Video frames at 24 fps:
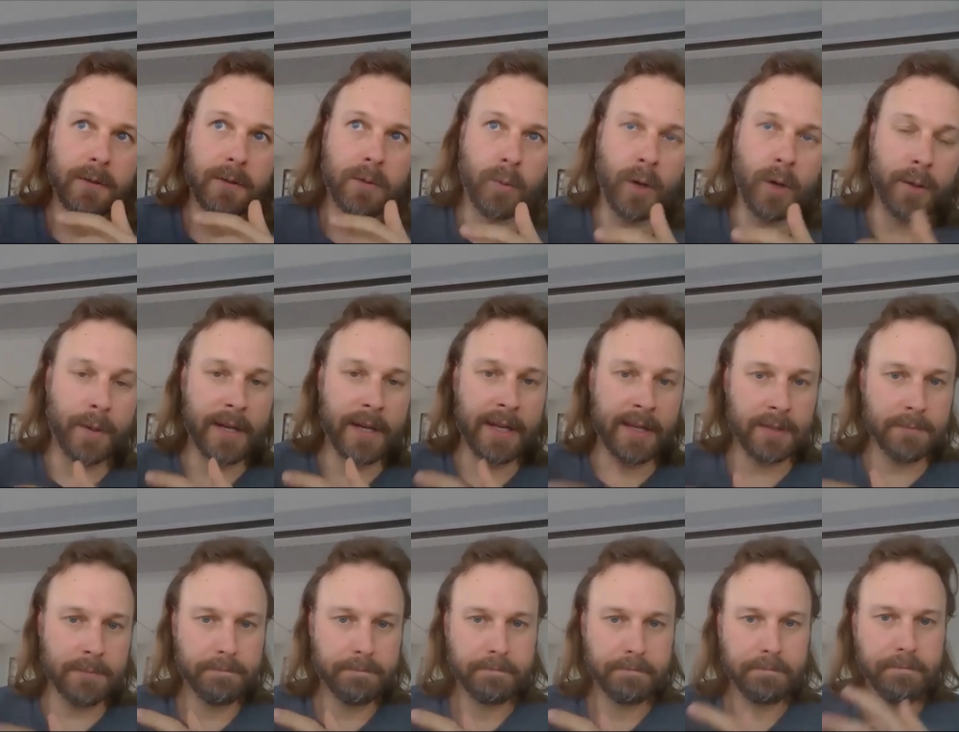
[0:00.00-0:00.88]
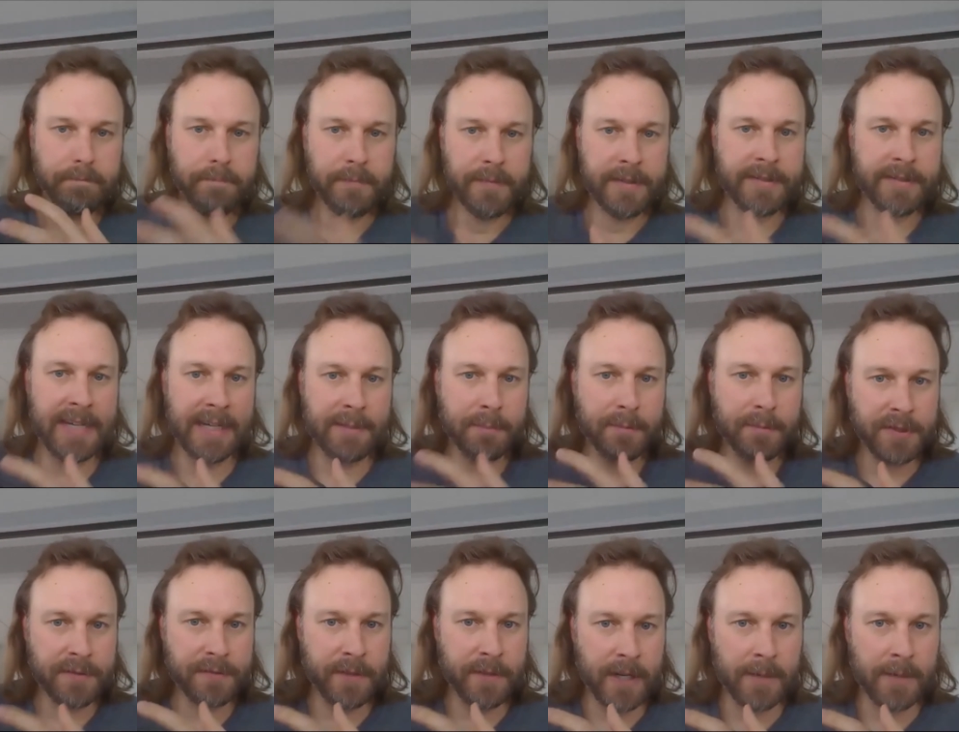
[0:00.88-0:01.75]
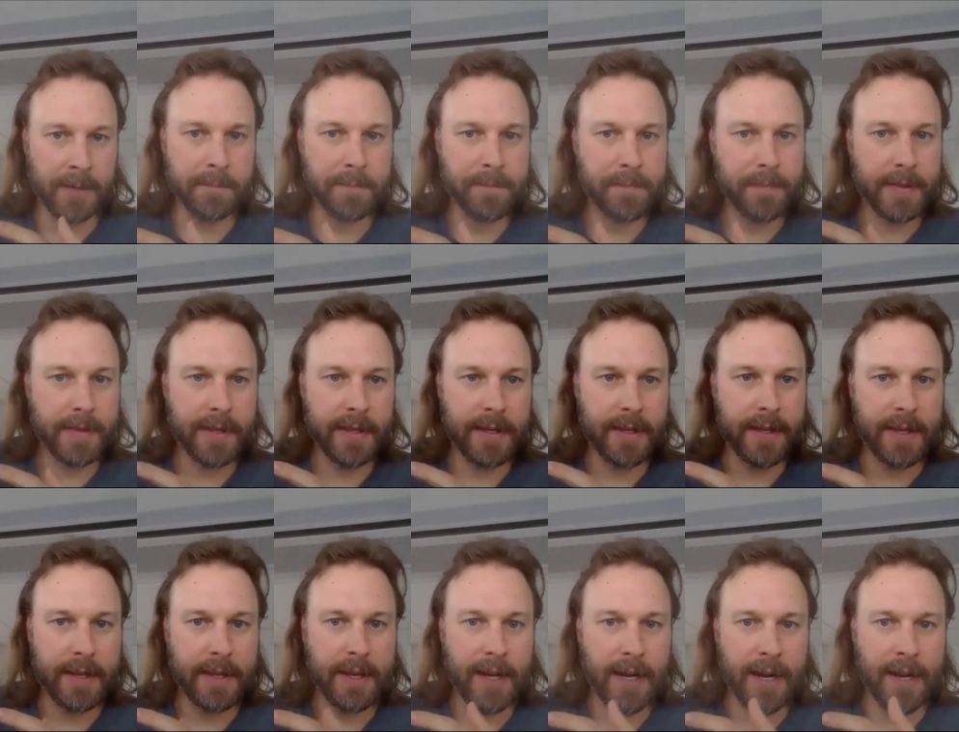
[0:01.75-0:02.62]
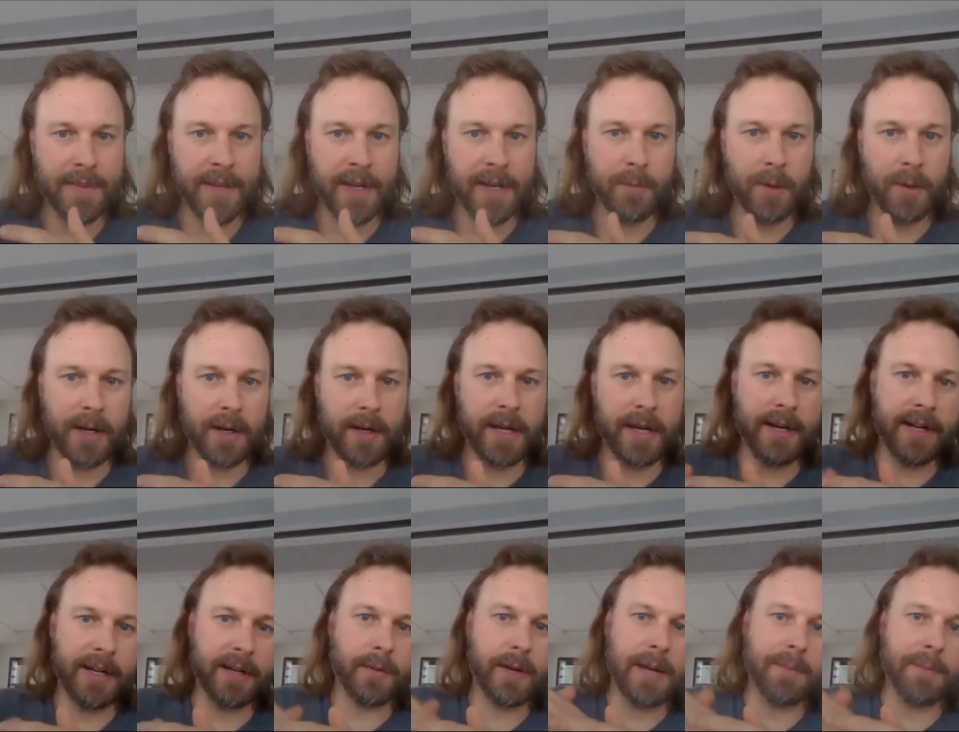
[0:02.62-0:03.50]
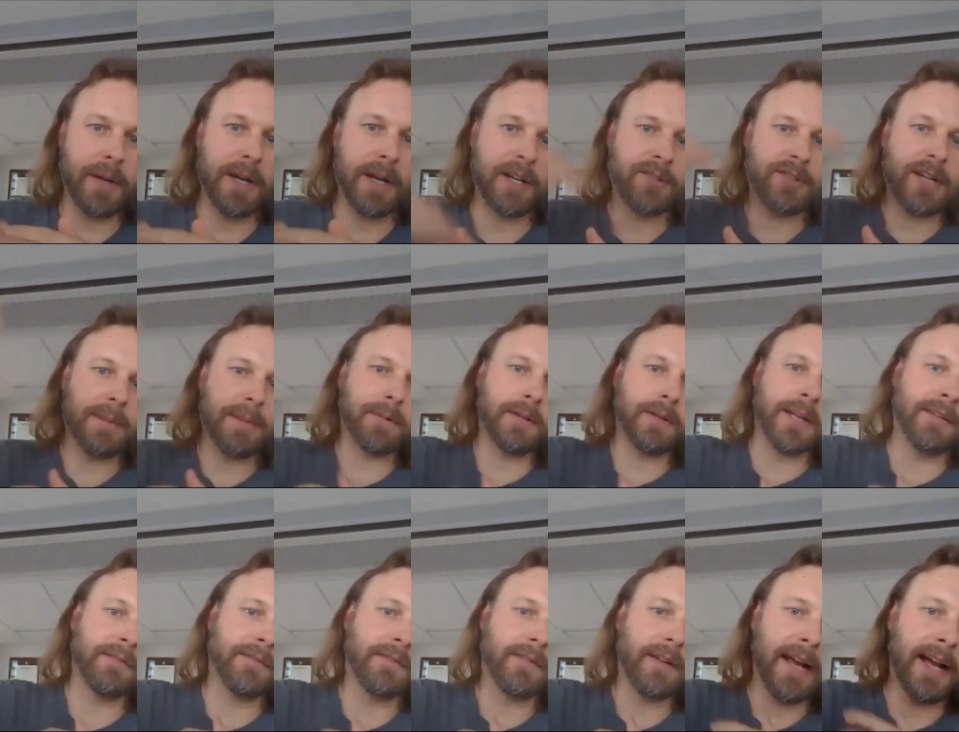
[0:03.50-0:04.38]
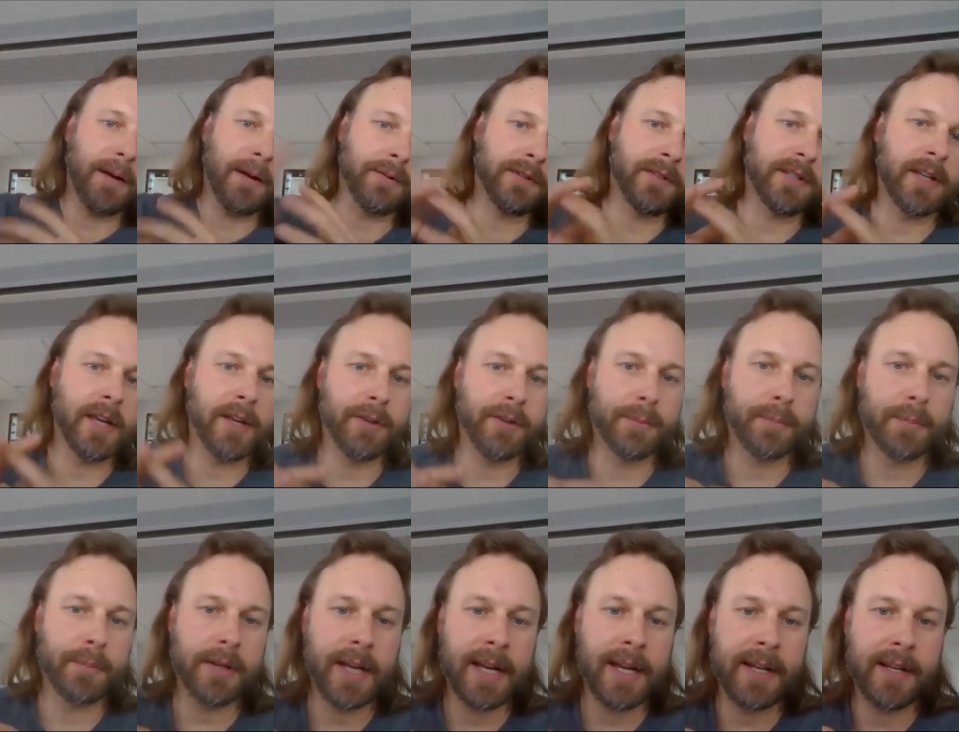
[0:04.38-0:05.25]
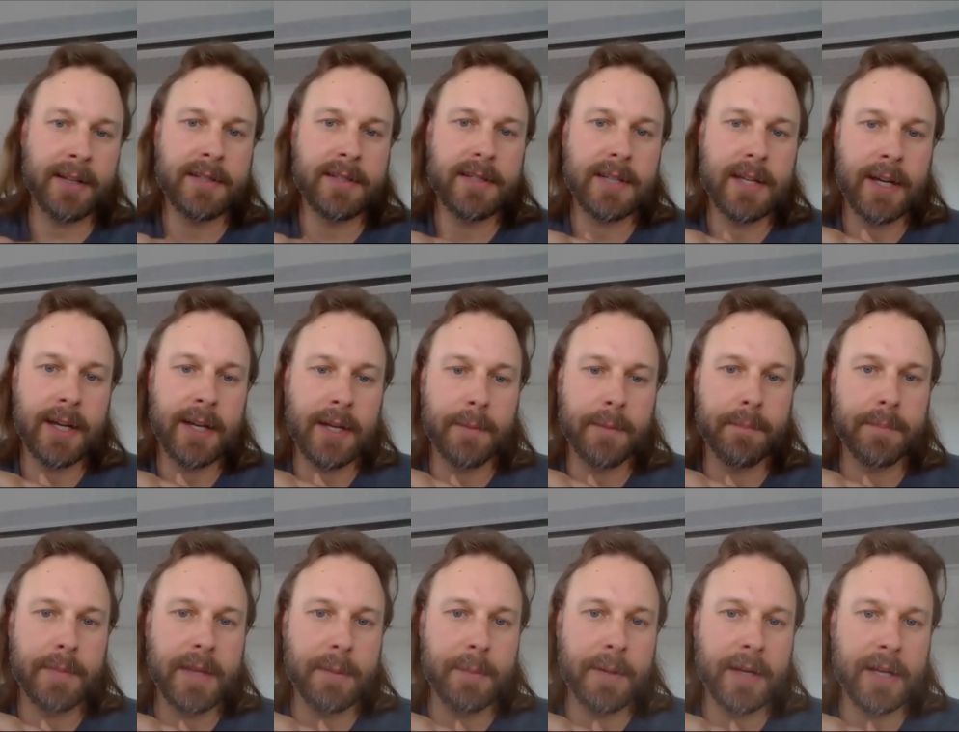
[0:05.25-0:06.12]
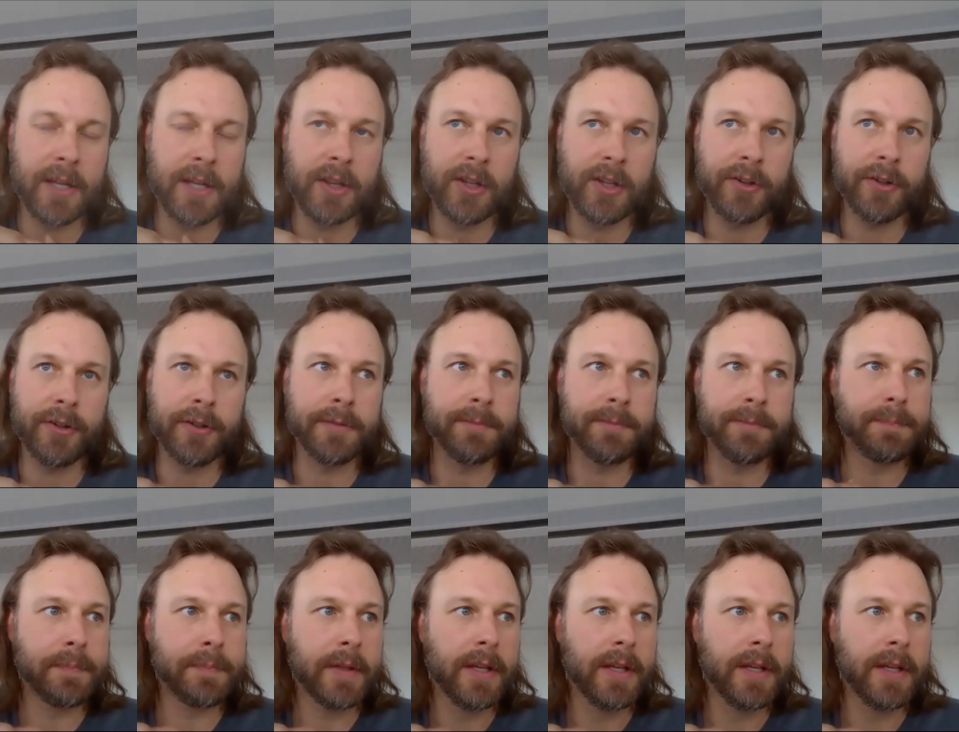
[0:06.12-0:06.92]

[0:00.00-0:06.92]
where we can get samples from, and then what can we extrapolate out to other planets that we can learn.